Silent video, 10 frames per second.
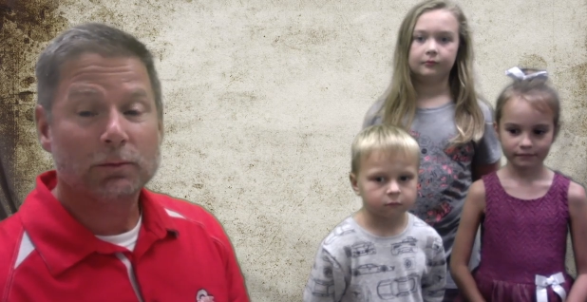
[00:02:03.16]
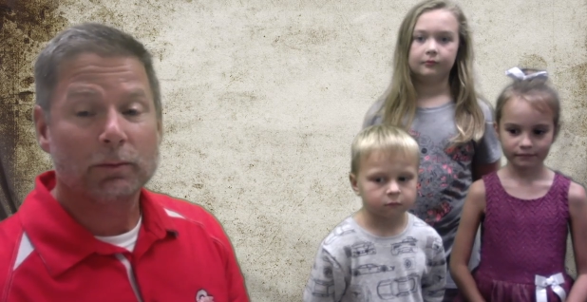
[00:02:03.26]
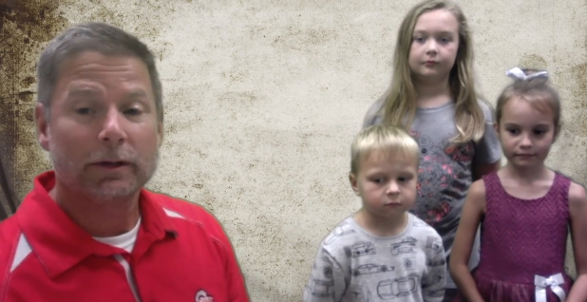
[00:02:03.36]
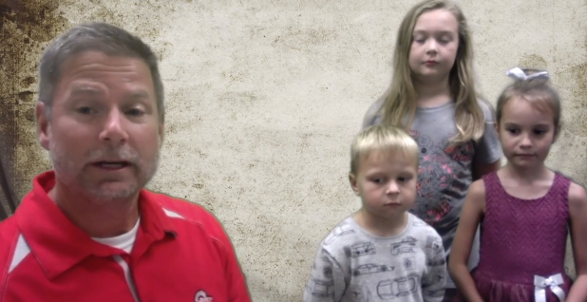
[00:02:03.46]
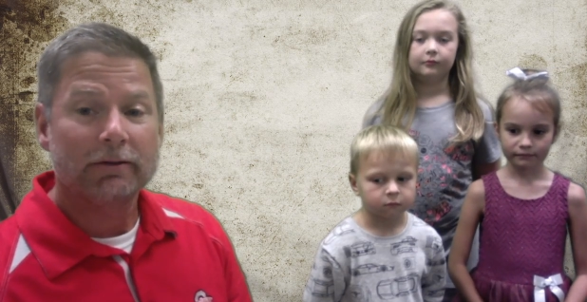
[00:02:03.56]
Speaker 1: when
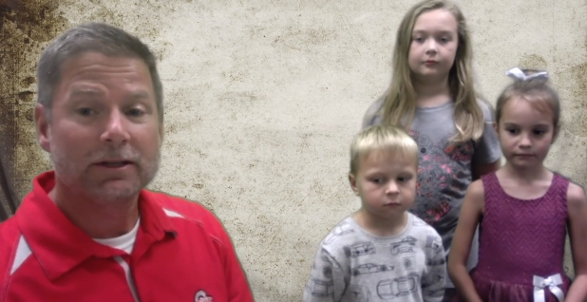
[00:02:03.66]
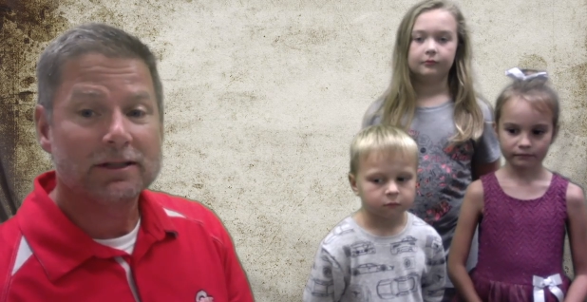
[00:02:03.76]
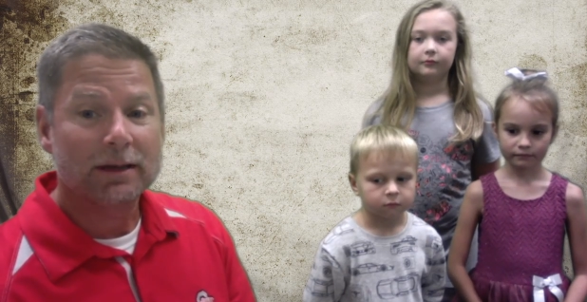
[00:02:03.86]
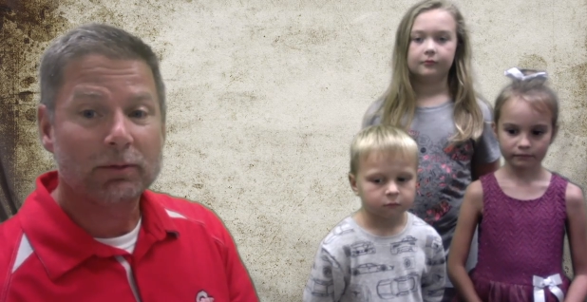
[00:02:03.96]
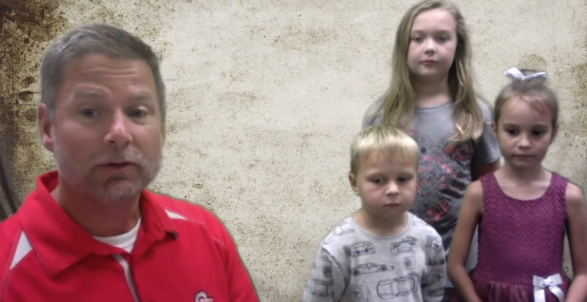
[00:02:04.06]
we give
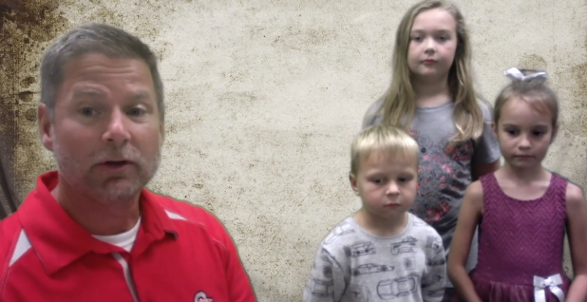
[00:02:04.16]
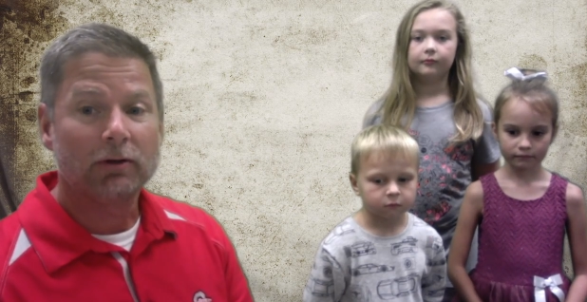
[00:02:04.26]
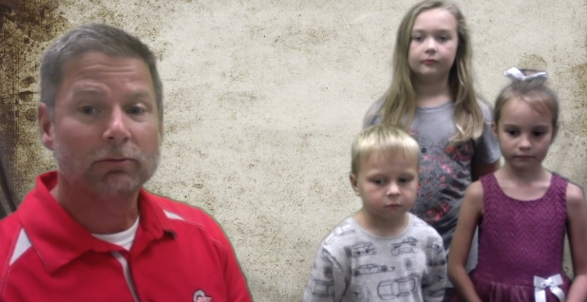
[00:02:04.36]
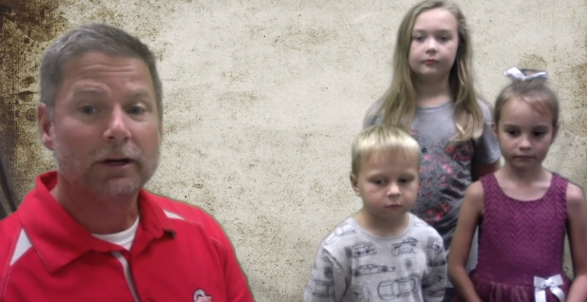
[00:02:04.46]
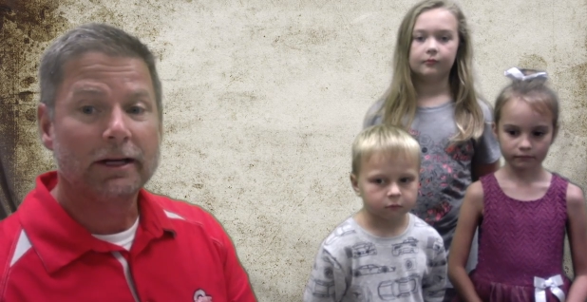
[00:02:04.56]
examples
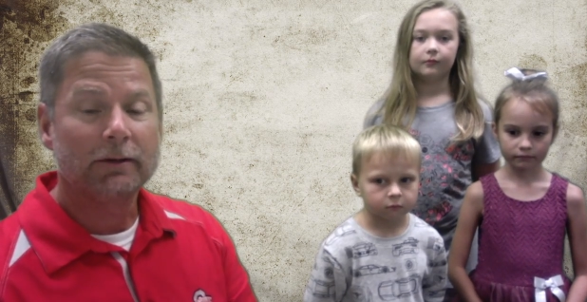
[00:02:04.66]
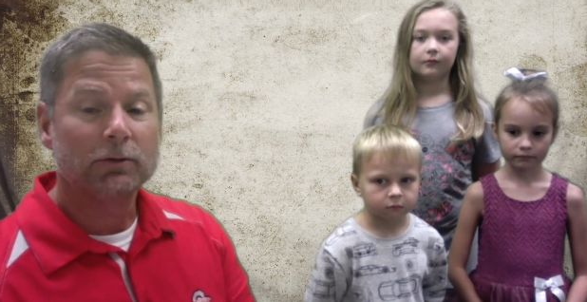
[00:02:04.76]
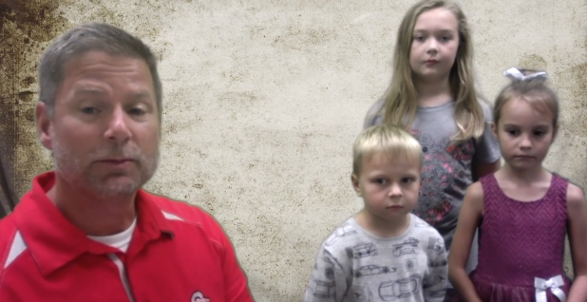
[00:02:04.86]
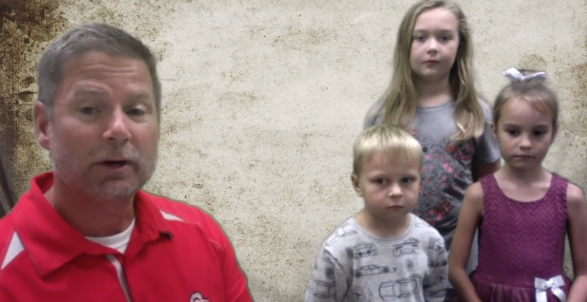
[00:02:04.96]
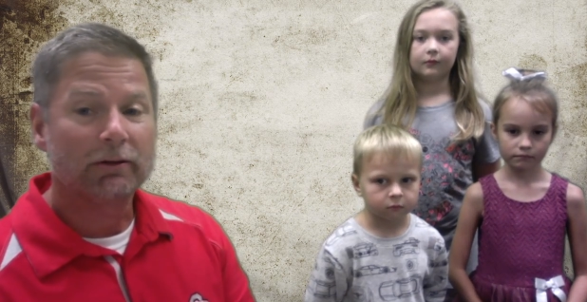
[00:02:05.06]
of ready,
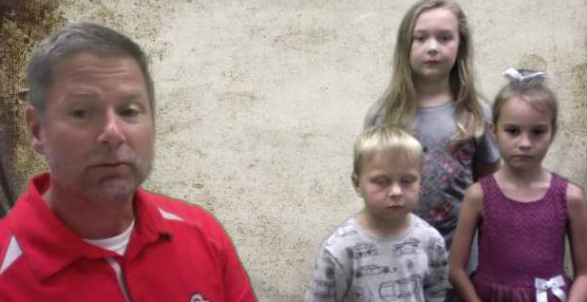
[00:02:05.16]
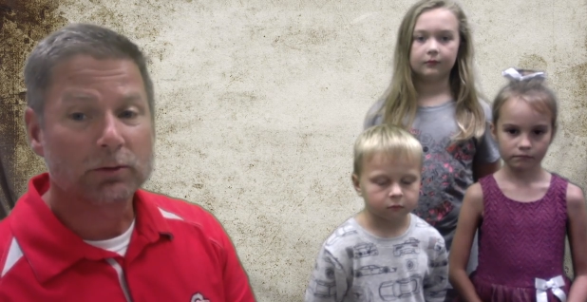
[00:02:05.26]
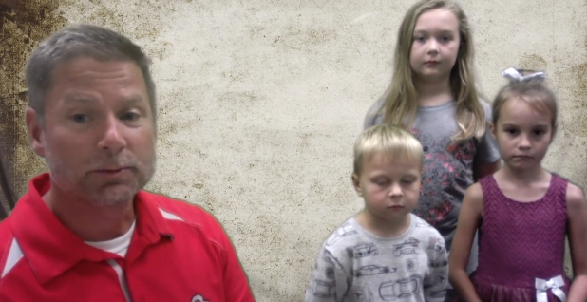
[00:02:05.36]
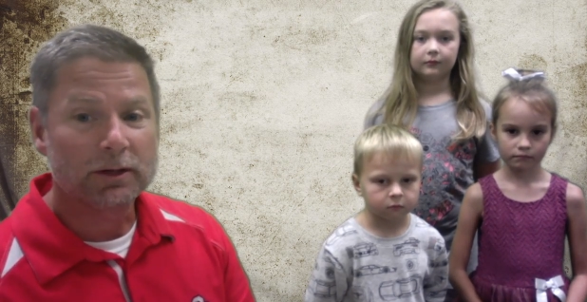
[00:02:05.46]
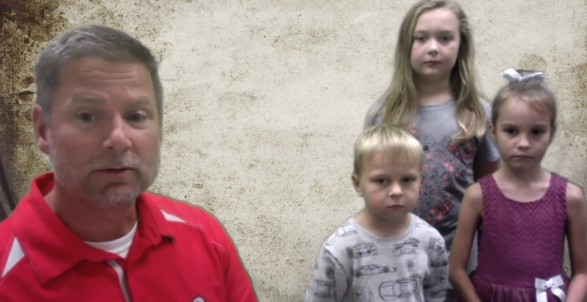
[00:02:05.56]
respectful, and
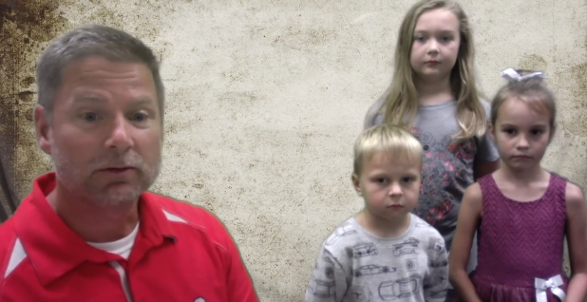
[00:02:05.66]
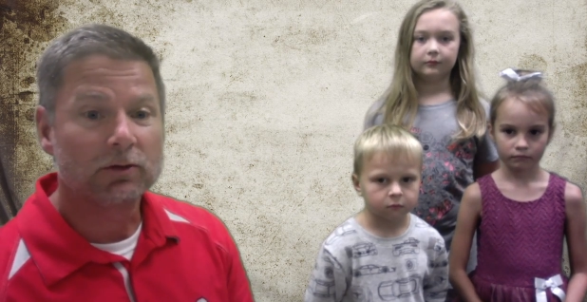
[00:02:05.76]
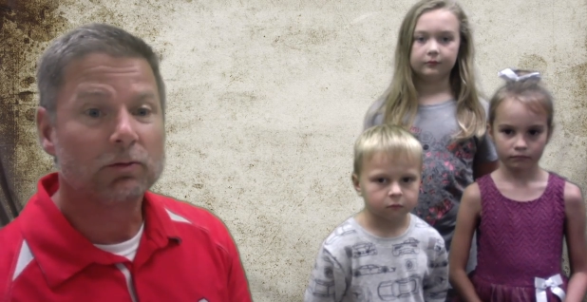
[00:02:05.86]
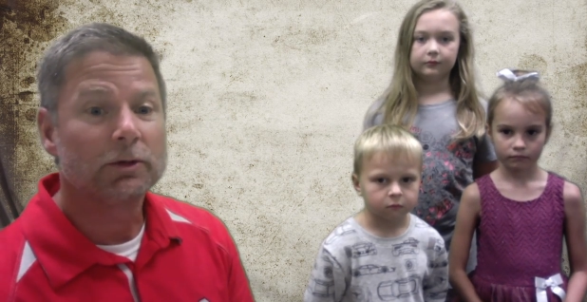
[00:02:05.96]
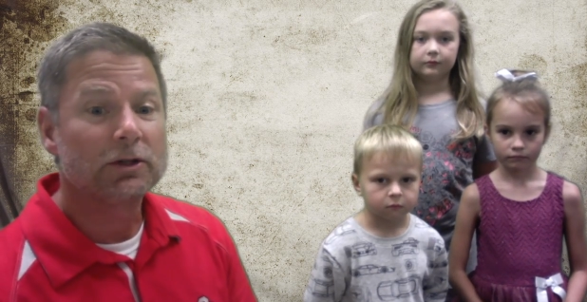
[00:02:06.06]
responsible
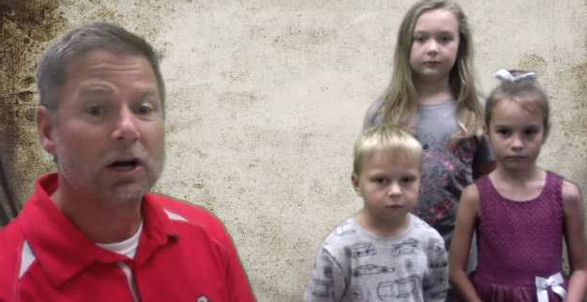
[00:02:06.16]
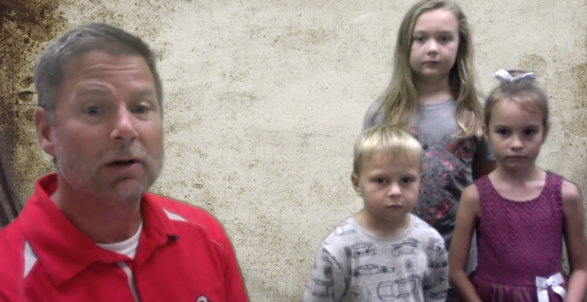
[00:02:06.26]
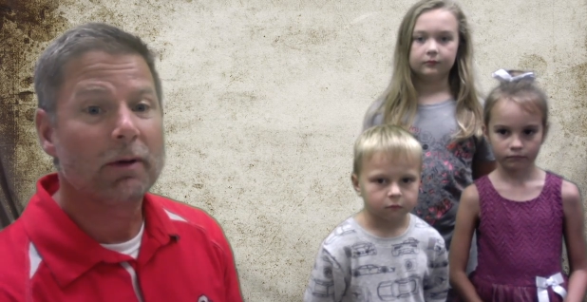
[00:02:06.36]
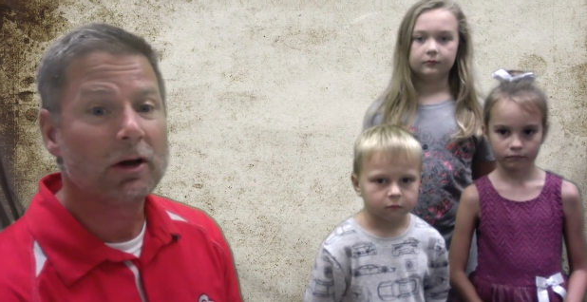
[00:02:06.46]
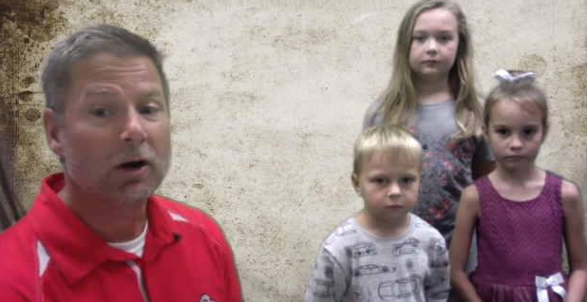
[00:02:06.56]
students, we talk
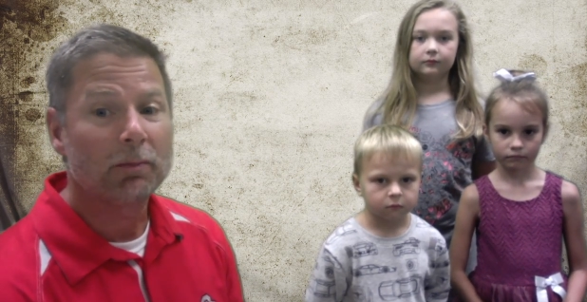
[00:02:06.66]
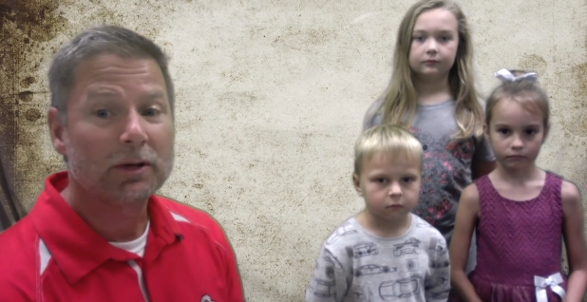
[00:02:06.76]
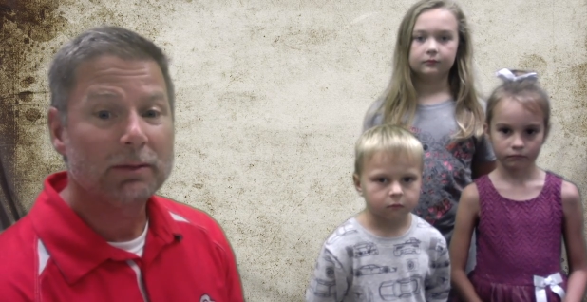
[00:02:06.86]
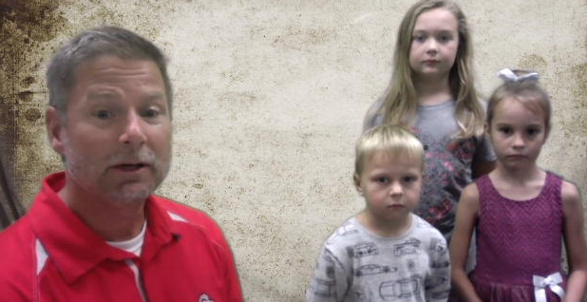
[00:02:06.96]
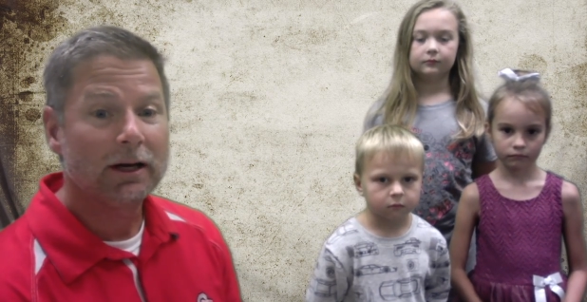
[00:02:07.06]
about our
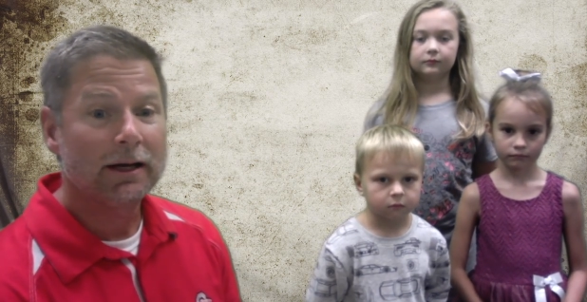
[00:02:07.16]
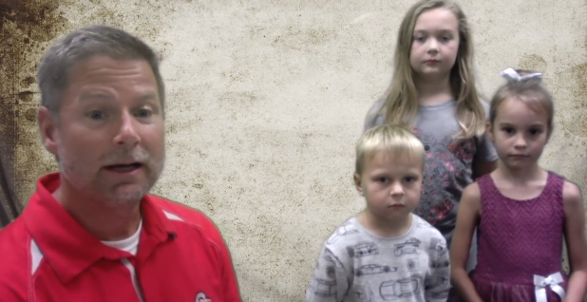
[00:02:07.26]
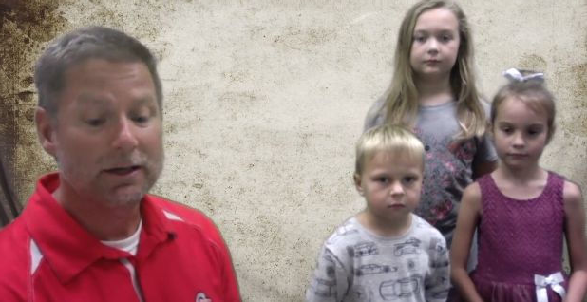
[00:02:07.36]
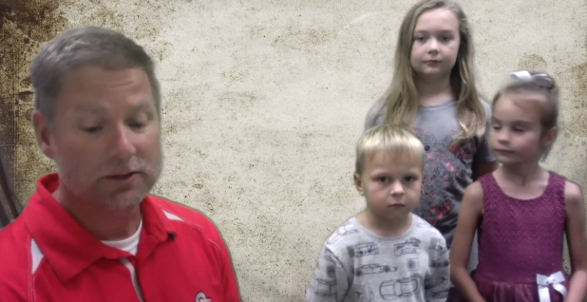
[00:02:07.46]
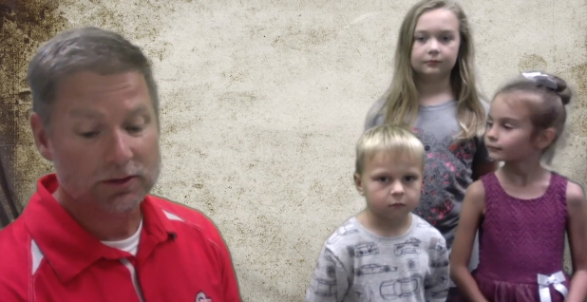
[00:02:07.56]

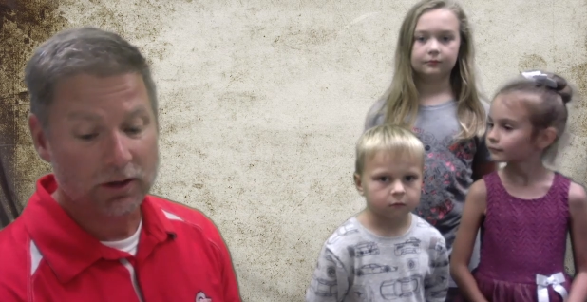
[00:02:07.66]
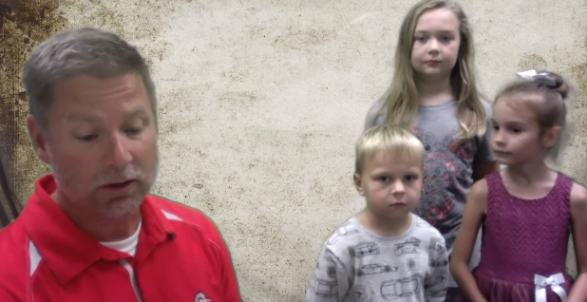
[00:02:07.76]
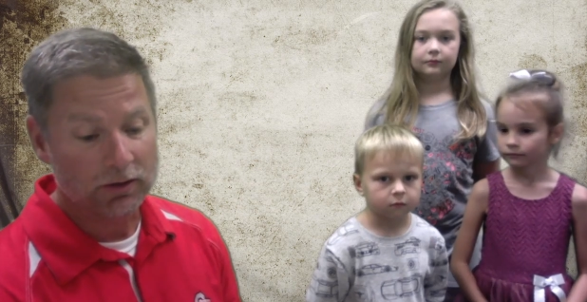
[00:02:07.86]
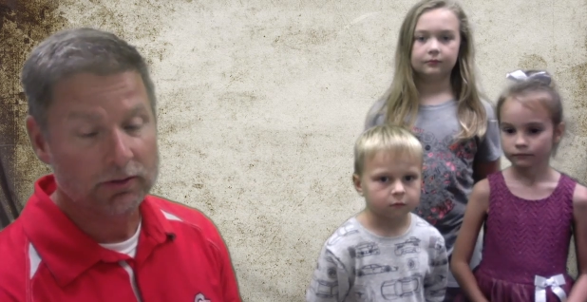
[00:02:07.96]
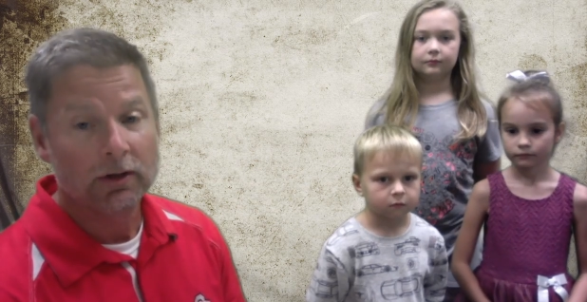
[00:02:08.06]
PBIS
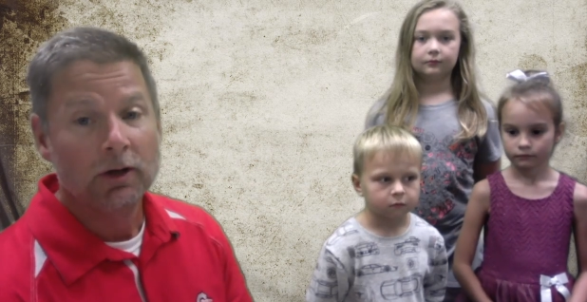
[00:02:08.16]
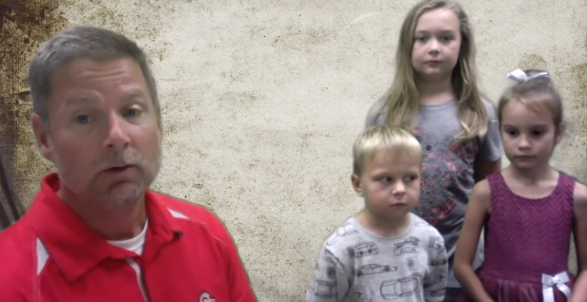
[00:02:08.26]
stars.